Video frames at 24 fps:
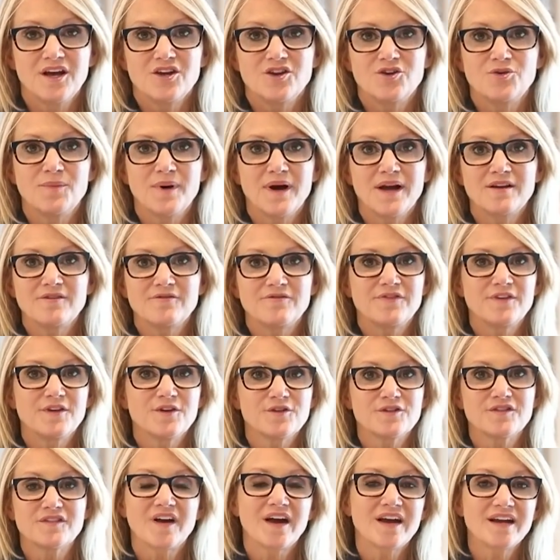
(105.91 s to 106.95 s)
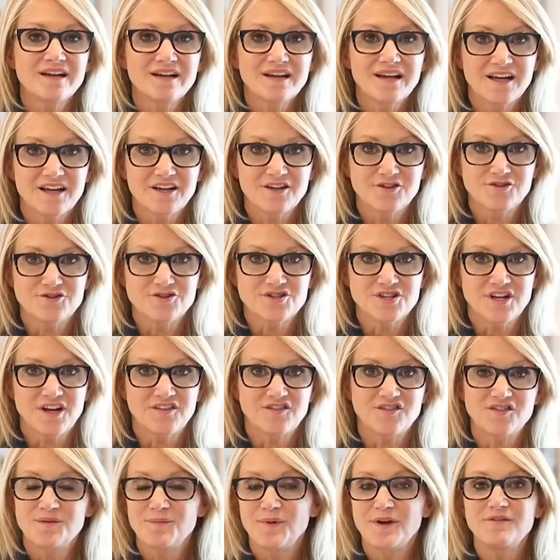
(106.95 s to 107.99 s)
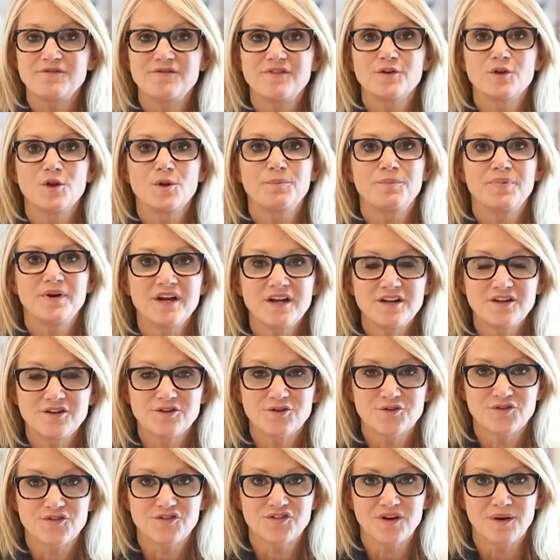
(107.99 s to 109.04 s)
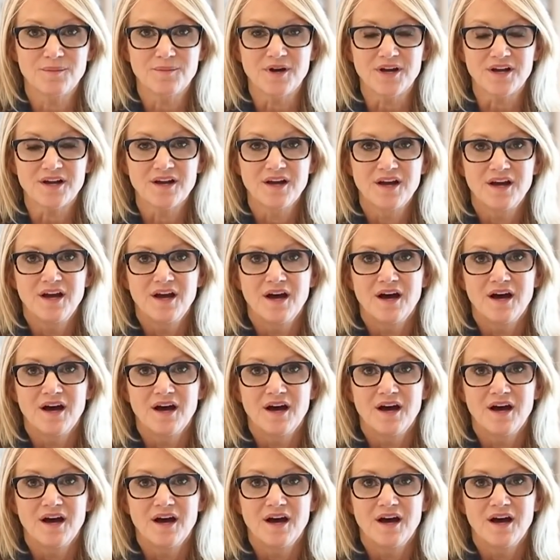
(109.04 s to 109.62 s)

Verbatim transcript: You might feel tightening in your chest. You might feel a pit in your stomach.